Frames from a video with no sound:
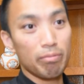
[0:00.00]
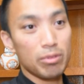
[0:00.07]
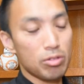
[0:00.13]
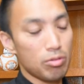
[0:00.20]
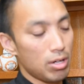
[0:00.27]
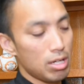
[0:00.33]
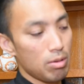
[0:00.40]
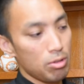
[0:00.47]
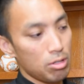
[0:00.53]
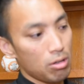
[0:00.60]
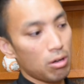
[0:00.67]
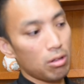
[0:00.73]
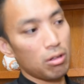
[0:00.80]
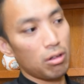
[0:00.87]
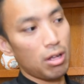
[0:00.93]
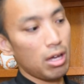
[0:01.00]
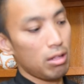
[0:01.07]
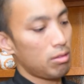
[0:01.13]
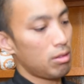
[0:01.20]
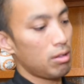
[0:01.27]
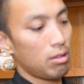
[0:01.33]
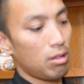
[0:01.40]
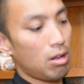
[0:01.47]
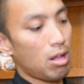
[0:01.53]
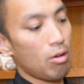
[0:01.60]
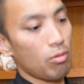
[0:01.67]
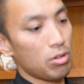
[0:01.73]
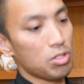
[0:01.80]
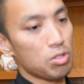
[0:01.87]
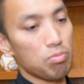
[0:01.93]
So anytime you turn on the light, the light
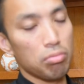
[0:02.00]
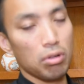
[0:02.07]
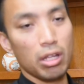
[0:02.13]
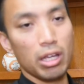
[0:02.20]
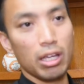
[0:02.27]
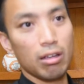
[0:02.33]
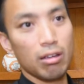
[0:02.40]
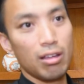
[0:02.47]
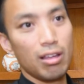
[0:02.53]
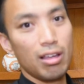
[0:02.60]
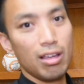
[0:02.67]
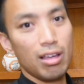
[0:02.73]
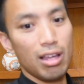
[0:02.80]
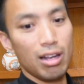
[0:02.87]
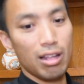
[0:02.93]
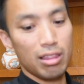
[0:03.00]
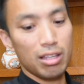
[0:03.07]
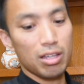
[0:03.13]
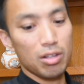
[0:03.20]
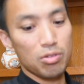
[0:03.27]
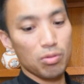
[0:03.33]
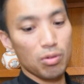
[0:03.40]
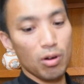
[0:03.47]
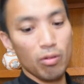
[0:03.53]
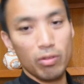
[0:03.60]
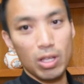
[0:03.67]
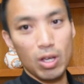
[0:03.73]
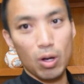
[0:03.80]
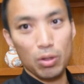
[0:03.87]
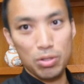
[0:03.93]
would just blink, and I think it drove
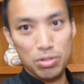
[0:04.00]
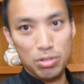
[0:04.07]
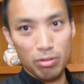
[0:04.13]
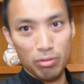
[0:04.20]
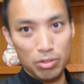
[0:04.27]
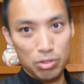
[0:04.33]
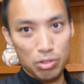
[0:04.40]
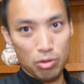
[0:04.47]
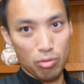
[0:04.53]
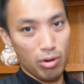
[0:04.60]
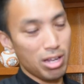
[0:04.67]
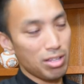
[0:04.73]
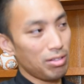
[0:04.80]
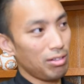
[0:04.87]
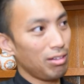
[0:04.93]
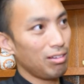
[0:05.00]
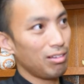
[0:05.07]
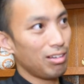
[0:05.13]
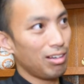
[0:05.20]
the altar servers crazy.